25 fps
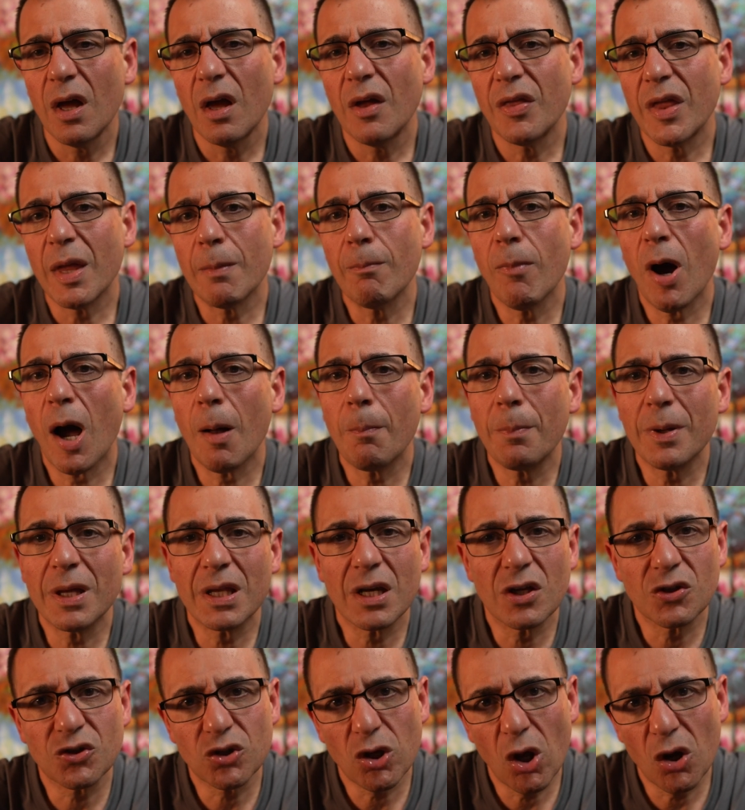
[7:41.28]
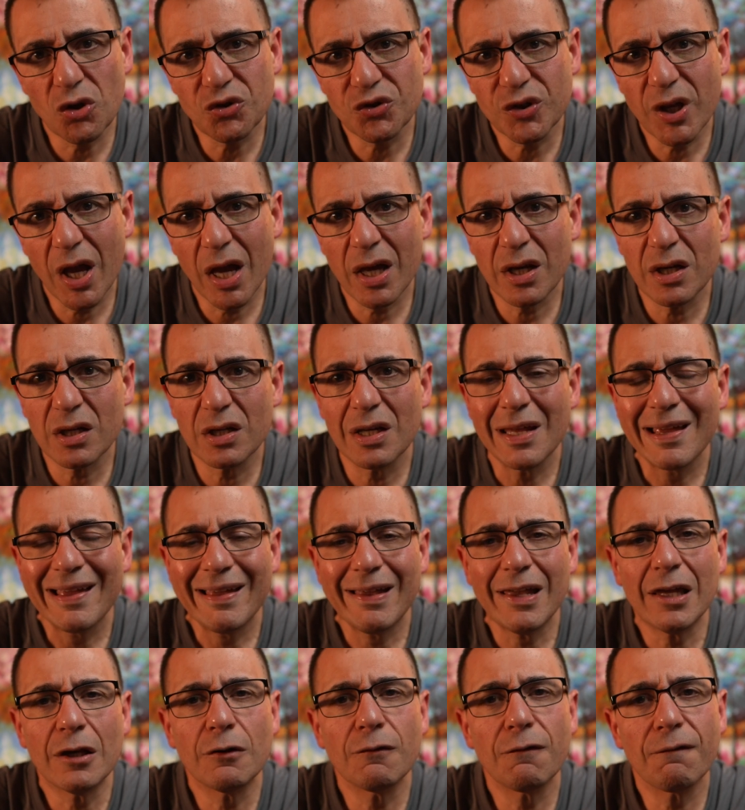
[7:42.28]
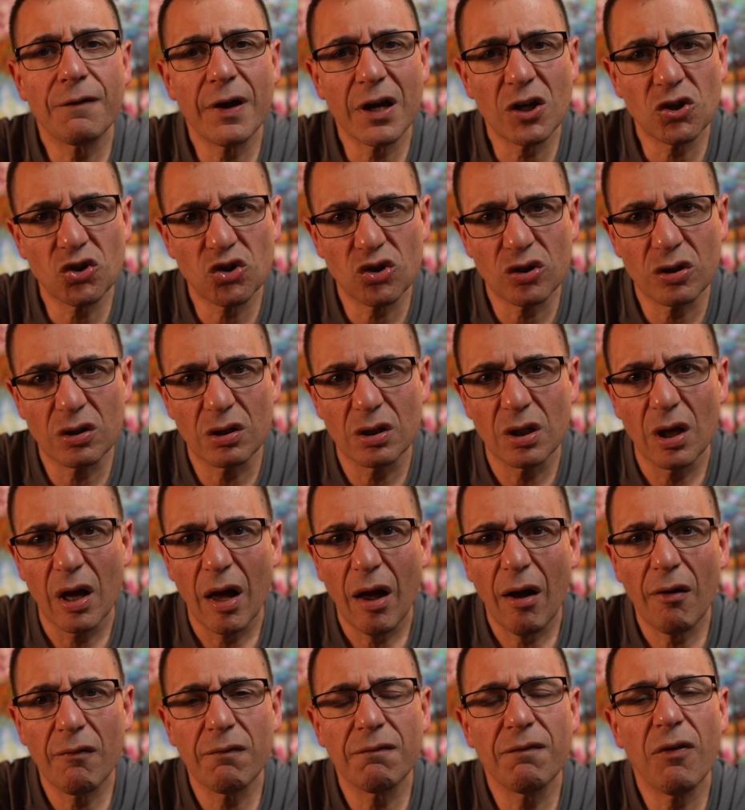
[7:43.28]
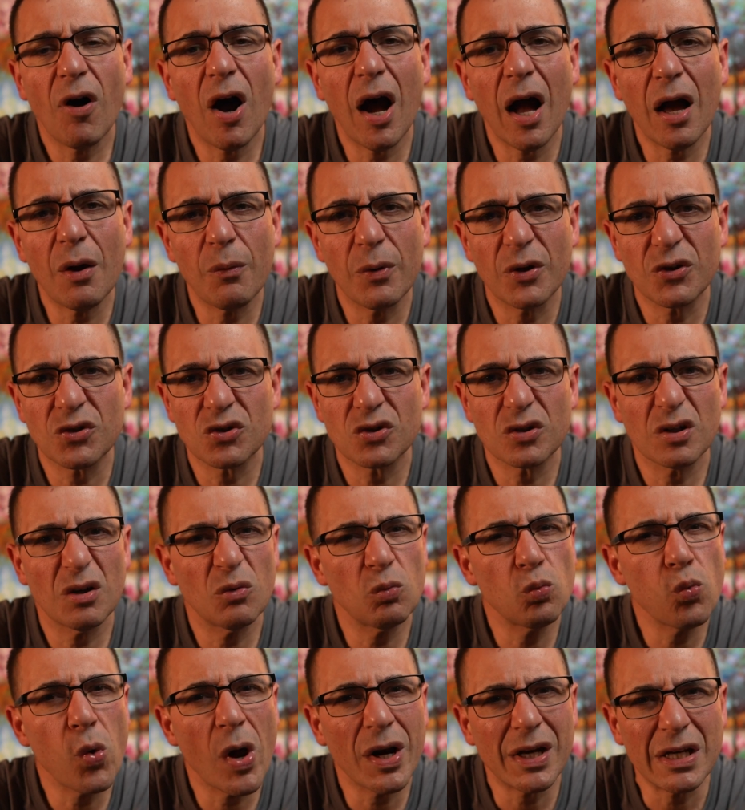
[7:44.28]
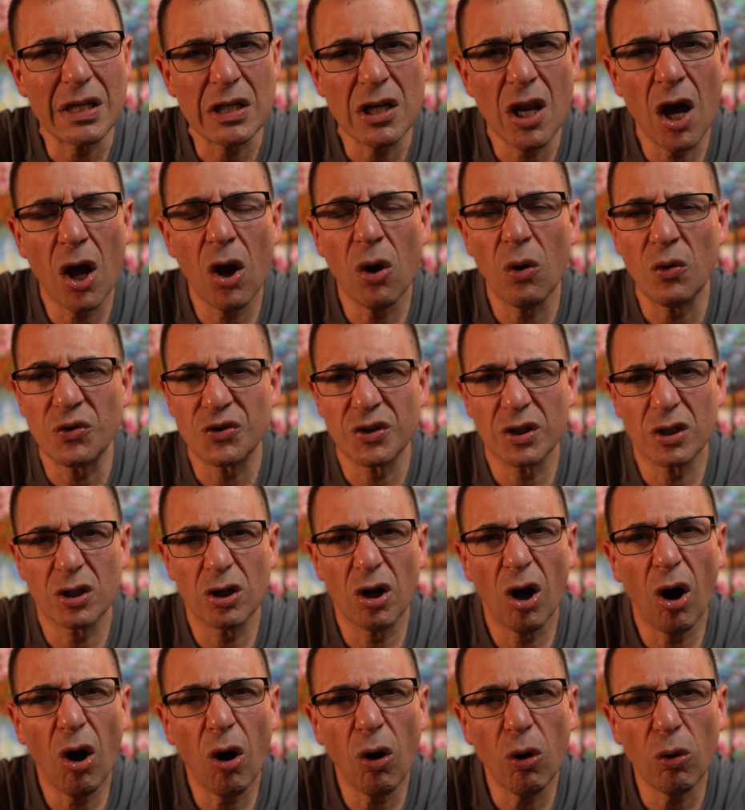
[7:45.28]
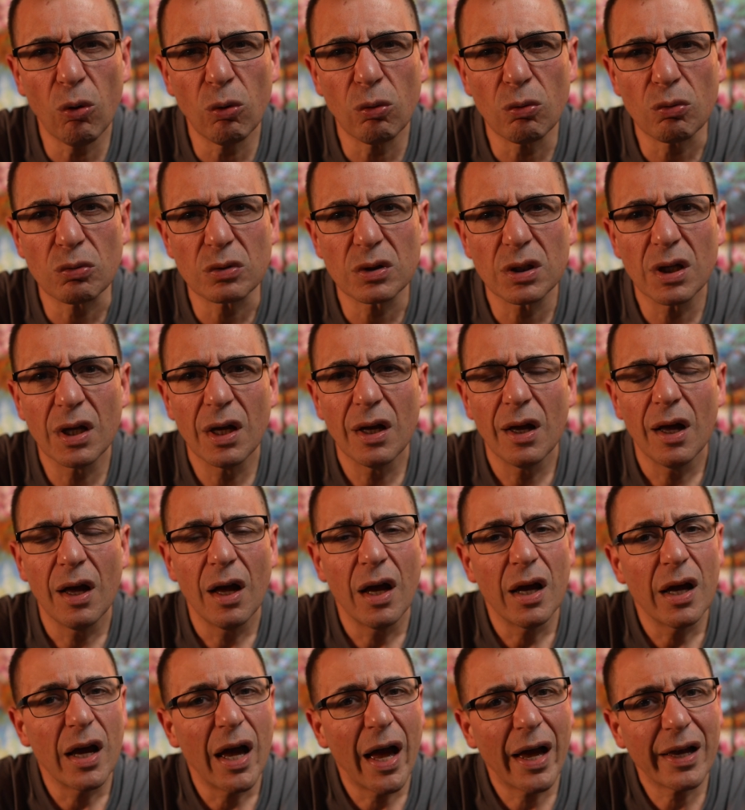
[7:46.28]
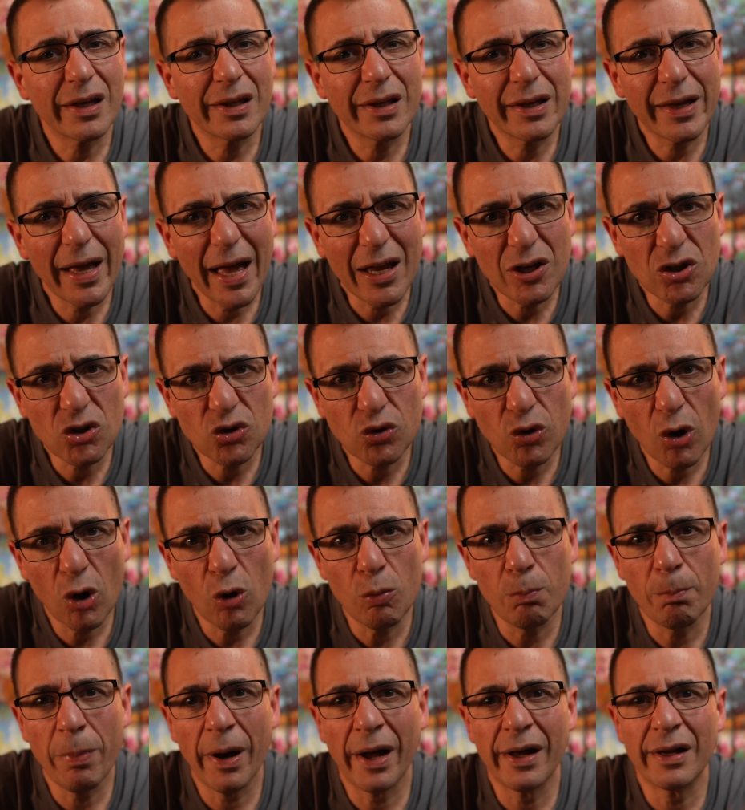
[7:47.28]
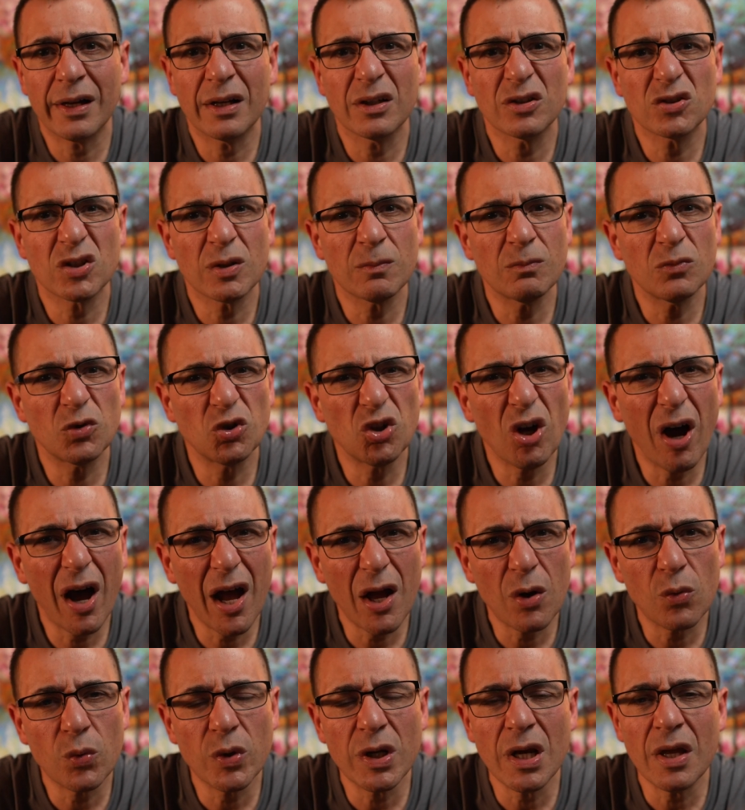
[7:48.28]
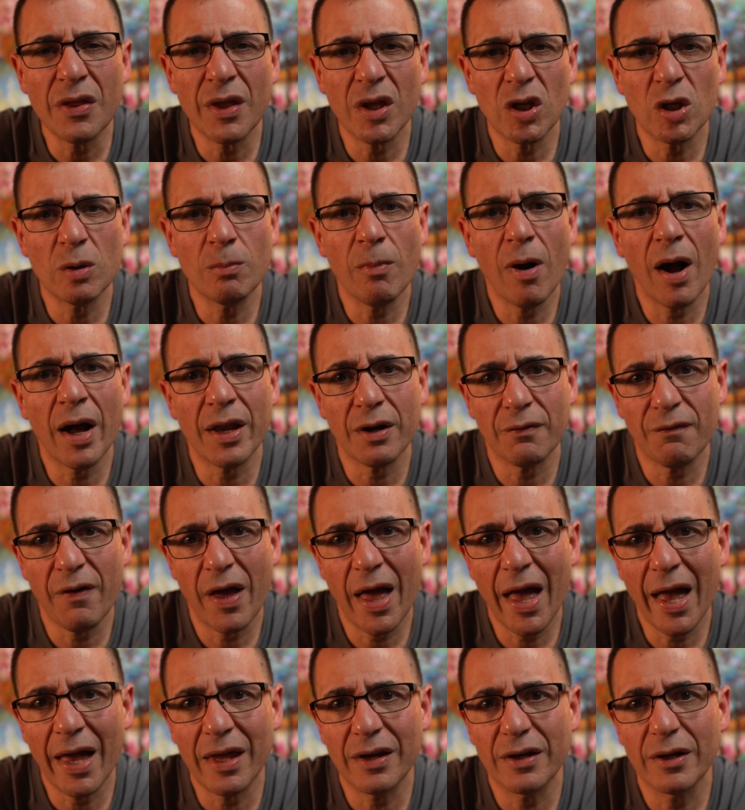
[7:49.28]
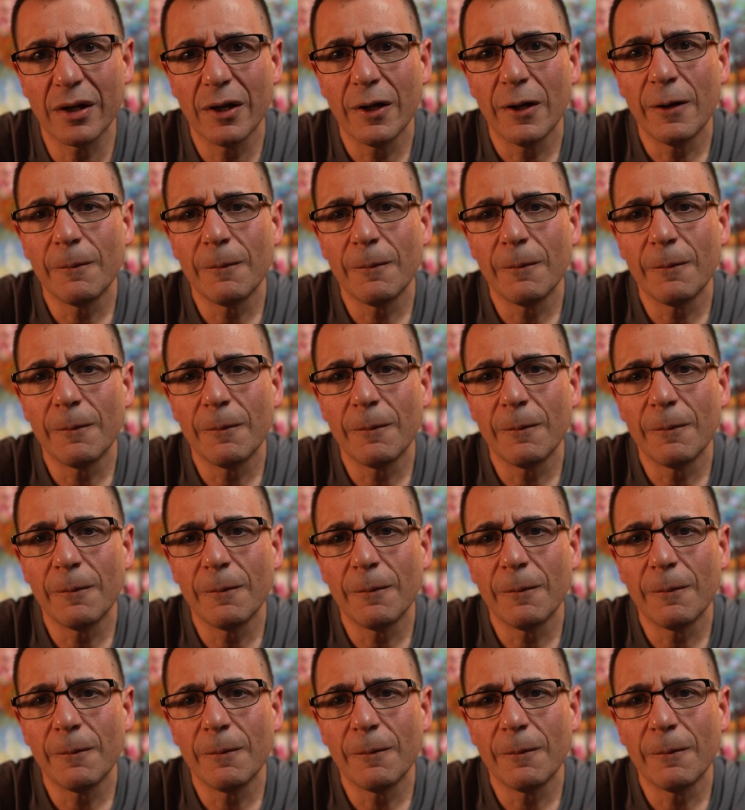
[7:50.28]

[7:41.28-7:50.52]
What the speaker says: There might be an associated infection, a virus, a runny nose, a cold, a gastro bug, some diarrhea that you might have had.